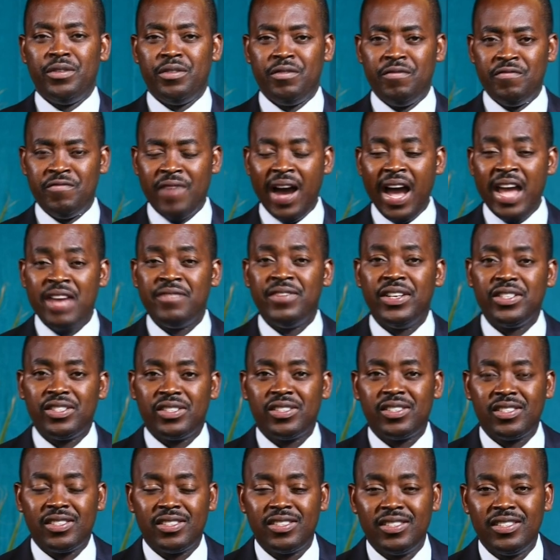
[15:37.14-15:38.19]
Revive
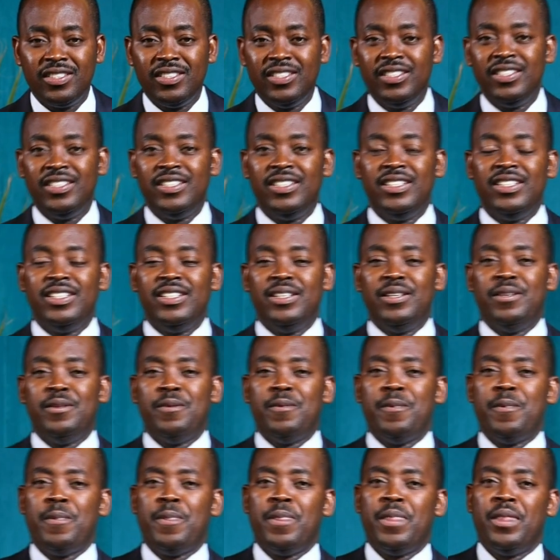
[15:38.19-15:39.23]
us.
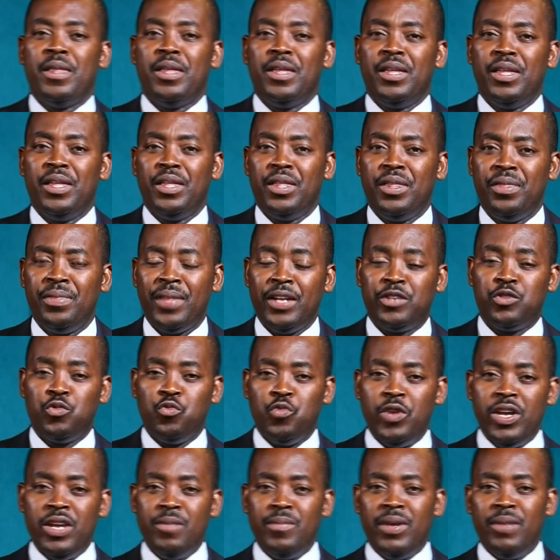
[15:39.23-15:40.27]
That
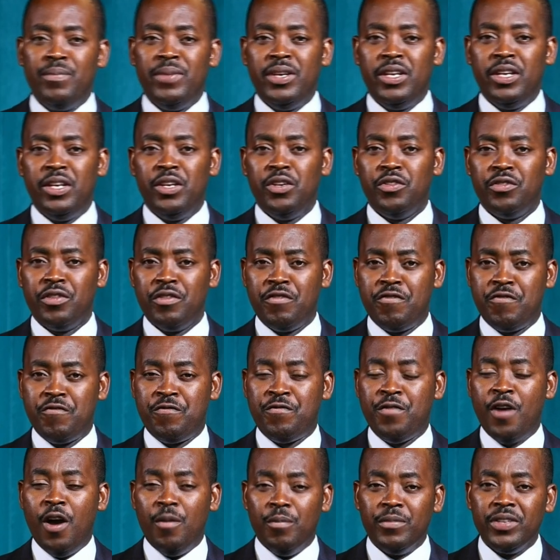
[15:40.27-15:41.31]
we may be
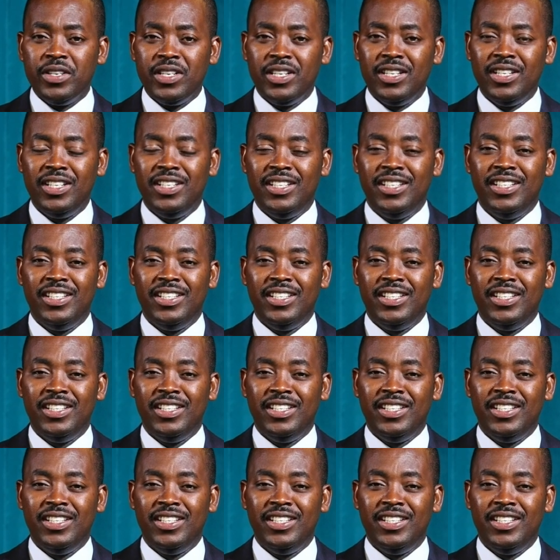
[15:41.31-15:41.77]
reformed